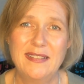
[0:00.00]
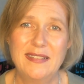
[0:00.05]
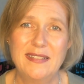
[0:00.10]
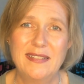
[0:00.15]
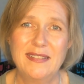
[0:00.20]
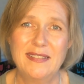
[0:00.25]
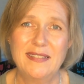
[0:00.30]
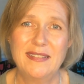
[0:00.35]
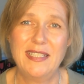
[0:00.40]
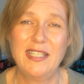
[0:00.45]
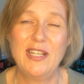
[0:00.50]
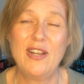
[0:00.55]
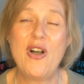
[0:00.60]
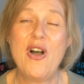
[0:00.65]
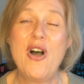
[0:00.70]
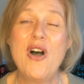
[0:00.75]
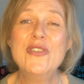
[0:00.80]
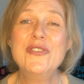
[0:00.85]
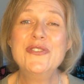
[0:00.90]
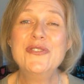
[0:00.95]
It
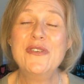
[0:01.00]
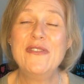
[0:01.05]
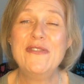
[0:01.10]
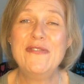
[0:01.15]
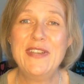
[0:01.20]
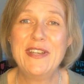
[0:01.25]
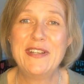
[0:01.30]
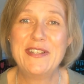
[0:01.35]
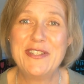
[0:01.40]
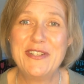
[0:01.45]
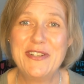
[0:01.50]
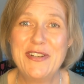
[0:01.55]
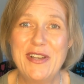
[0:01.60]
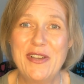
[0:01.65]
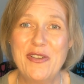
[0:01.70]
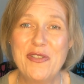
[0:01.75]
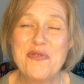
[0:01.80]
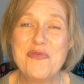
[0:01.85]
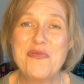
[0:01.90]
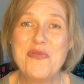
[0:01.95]
also affects your
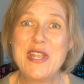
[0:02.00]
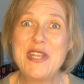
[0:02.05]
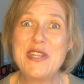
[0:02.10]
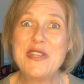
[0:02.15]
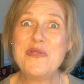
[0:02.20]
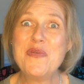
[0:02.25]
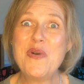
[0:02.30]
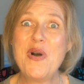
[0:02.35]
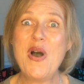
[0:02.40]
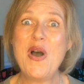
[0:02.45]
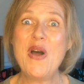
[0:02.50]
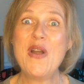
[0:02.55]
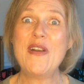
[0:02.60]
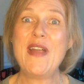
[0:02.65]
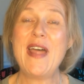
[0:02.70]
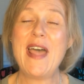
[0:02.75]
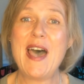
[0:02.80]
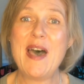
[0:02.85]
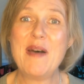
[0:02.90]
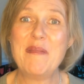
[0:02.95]
health when you are
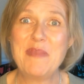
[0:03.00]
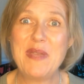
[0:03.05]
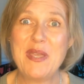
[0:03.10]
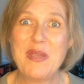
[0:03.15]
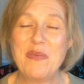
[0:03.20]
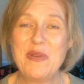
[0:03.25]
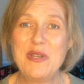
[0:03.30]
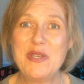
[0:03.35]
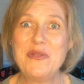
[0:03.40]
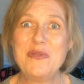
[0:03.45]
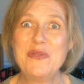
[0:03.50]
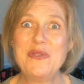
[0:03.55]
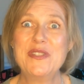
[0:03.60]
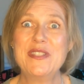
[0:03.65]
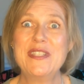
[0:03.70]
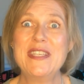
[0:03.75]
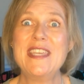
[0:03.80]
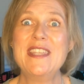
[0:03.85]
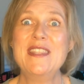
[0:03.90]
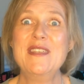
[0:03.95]
happy, when you
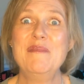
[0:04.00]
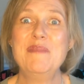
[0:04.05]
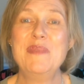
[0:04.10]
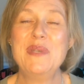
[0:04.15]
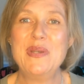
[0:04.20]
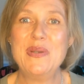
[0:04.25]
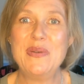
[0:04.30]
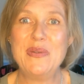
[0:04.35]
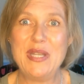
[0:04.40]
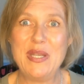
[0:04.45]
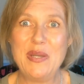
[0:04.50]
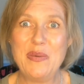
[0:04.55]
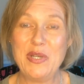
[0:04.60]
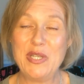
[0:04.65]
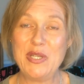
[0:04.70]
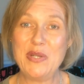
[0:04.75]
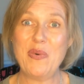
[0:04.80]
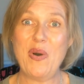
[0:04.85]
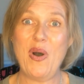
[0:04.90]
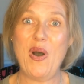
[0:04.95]
see the beauty, when
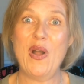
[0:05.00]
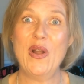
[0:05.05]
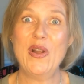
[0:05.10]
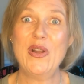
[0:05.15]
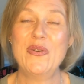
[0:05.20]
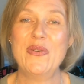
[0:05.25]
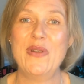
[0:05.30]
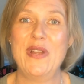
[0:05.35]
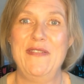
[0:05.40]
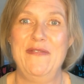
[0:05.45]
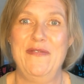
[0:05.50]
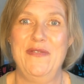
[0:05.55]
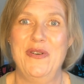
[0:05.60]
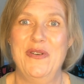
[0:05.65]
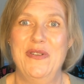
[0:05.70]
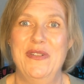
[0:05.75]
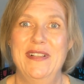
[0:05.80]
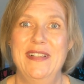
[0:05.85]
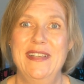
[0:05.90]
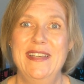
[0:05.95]
you are grateful.
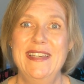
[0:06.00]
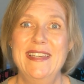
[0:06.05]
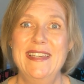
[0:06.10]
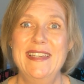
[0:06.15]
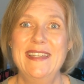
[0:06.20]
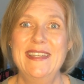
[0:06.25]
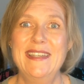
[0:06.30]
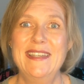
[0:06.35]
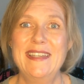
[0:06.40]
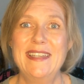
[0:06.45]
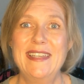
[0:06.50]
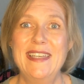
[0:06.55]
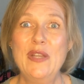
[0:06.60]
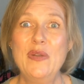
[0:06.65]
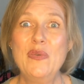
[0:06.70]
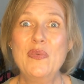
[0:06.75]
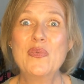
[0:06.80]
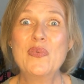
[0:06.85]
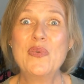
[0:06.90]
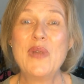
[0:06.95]
It
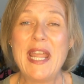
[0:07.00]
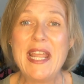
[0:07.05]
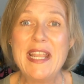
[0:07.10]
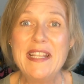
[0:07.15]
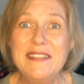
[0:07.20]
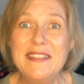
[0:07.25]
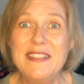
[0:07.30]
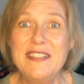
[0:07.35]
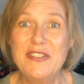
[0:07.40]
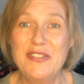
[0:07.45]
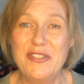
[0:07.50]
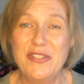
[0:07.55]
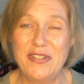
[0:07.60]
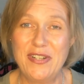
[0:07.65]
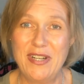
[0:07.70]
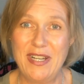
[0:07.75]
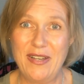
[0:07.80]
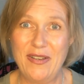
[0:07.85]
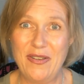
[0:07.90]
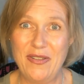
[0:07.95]
raises your
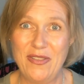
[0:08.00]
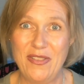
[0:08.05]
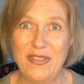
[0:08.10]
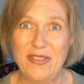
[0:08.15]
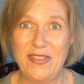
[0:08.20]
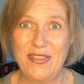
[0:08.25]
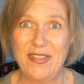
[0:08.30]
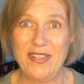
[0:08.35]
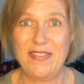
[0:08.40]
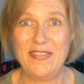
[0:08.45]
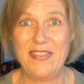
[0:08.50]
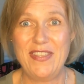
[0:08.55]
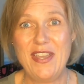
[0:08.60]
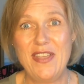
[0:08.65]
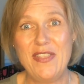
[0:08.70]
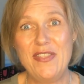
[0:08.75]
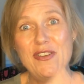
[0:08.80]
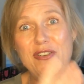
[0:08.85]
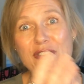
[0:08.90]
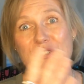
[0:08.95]
health. The
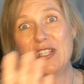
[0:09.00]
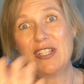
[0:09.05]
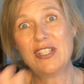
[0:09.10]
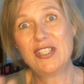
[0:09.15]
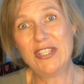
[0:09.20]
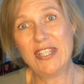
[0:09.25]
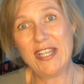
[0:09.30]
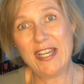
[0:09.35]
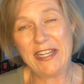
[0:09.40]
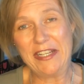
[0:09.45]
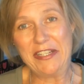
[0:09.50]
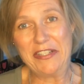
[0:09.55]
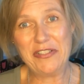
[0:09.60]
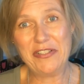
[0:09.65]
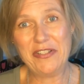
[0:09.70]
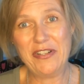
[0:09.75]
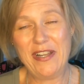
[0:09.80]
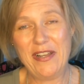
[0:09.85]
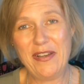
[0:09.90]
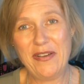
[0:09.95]
other declines your
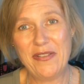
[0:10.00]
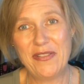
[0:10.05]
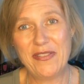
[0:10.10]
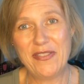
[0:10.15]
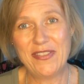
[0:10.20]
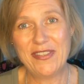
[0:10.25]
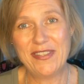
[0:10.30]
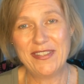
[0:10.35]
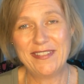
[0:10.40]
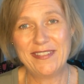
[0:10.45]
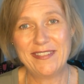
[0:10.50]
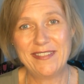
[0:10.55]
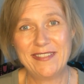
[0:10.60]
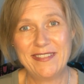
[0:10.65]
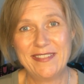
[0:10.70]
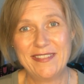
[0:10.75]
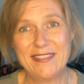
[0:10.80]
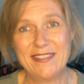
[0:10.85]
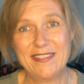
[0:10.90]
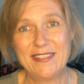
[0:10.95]
health.
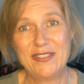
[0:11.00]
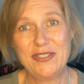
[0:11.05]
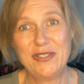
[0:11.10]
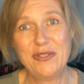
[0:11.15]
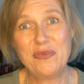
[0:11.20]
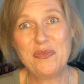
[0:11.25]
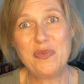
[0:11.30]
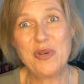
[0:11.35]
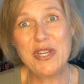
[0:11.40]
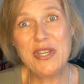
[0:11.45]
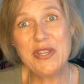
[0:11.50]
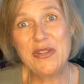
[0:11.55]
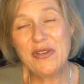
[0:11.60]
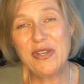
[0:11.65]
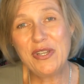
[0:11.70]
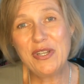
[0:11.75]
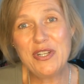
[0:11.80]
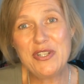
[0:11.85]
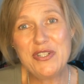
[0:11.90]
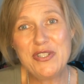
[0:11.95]
So what are you going
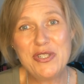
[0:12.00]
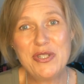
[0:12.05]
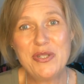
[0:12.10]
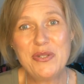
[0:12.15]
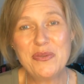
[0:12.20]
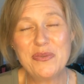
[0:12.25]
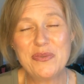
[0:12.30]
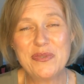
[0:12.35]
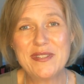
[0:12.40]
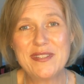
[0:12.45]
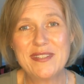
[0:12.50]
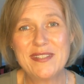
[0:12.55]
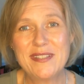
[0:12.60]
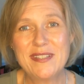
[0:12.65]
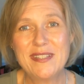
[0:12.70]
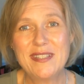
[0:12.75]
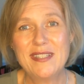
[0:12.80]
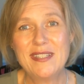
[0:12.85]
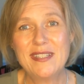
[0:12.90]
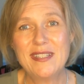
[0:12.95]
to choose?
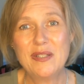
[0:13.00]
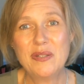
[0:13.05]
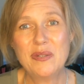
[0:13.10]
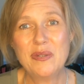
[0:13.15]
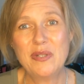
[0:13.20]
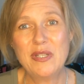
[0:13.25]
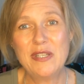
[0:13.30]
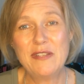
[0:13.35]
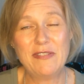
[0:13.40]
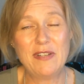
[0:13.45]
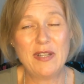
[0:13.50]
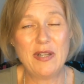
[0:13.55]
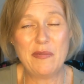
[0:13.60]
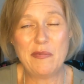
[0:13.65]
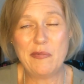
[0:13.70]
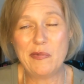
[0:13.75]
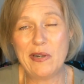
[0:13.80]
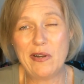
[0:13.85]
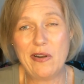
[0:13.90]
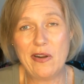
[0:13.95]

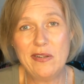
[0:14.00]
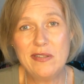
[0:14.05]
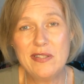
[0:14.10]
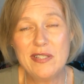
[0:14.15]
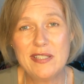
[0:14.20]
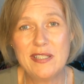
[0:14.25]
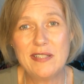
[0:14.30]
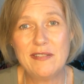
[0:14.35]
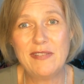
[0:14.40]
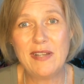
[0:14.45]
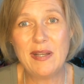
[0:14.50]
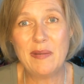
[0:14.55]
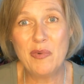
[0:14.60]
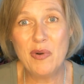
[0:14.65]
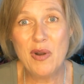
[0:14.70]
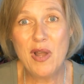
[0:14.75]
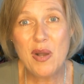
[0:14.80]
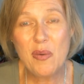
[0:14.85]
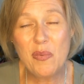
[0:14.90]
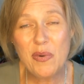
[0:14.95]
Regardless if I'm
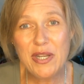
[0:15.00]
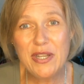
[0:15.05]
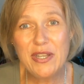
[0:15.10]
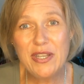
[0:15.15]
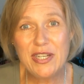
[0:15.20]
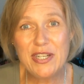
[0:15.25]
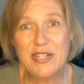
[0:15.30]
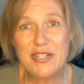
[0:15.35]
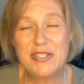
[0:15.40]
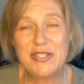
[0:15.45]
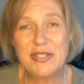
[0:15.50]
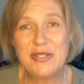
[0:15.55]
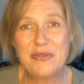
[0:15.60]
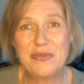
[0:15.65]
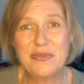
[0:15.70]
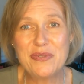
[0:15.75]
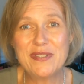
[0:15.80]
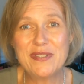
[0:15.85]
wrong, what are you going to choose?